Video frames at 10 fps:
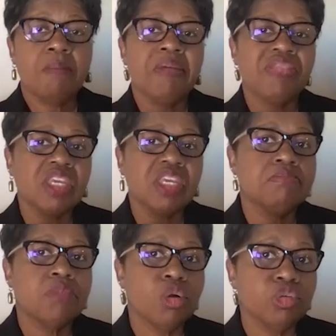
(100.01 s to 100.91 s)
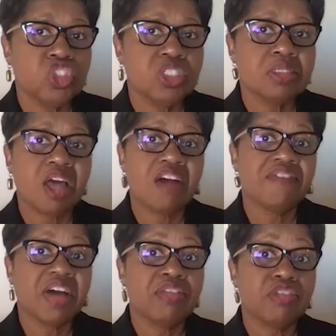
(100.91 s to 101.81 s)
but the emotions
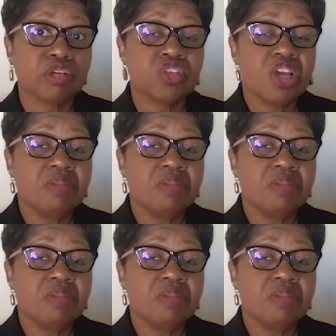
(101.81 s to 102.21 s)
of others.